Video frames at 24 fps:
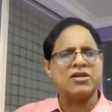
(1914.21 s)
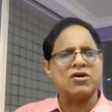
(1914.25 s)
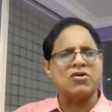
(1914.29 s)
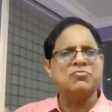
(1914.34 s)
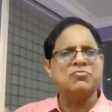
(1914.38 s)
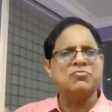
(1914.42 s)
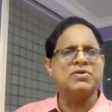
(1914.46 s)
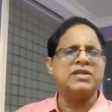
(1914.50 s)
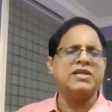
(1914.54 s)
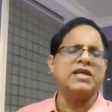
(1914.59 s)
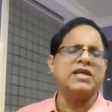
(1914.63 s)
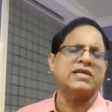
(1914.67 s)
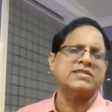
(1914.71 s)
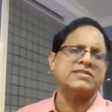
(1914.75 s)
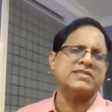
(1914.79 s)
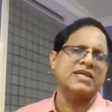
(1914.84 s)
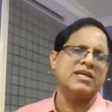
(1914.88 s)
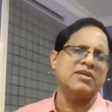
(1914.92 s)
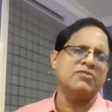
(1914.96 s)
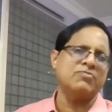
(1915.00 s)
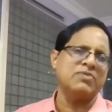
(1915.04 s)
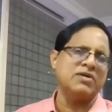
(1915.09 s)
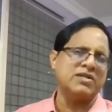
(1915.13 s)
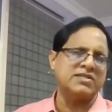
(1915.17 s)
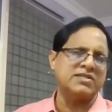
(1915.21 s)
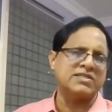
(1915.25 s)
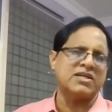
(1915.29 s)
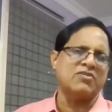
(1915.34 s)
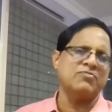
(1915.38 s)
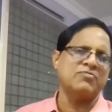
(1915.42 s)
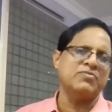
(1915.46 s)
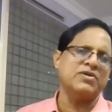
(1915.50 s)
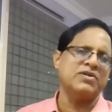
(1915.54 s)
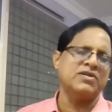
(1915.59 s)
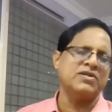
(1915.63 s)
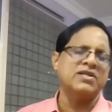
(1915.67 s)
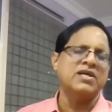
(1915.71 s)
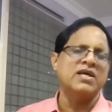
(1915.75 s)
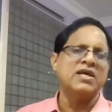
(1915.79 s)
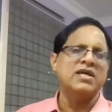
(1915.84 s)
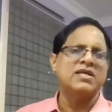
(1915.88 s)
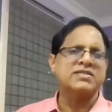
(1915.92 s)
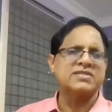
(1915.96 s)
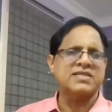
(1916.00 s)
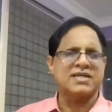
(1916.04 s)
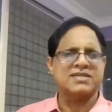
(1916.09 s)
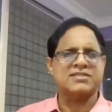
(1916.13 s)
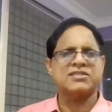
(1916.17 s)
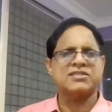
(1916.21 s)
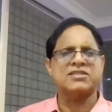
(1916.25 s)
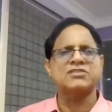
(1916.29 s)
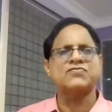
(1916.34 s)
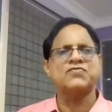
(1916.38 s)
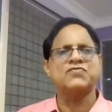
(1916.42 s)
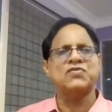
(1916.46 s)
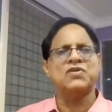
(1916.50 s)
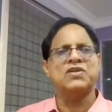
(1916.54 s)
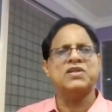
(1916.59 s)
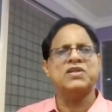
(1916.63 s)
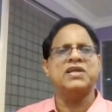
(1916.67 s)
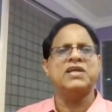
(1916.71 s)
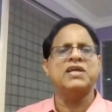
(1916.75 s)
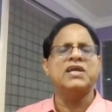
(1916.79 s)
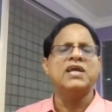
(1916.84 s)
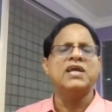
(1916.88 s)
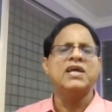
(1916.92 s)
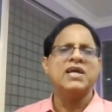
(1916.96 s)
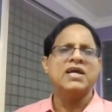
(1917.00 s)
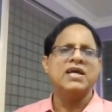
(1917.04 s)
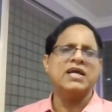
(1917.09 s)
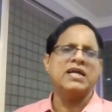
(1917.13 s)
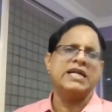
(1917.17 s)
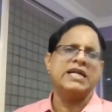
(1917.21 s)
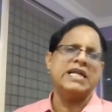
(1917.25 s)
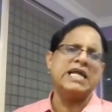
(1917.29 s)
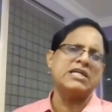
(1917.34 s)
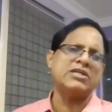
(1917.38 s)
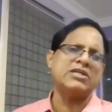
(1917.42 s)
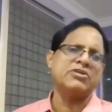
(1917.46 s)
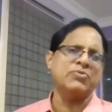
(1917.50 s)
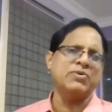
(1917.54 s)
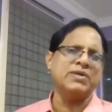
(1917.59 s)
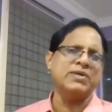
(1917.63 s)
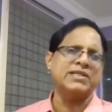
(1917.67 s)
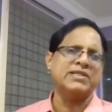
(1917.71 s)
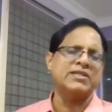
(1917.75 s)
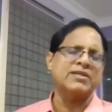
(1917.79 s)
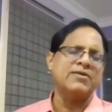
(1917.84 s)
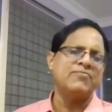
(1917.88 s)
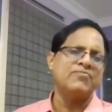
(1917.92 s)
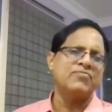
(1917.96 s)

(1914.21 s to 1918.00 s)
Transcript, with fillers: how many assignments have been successfully dealt with?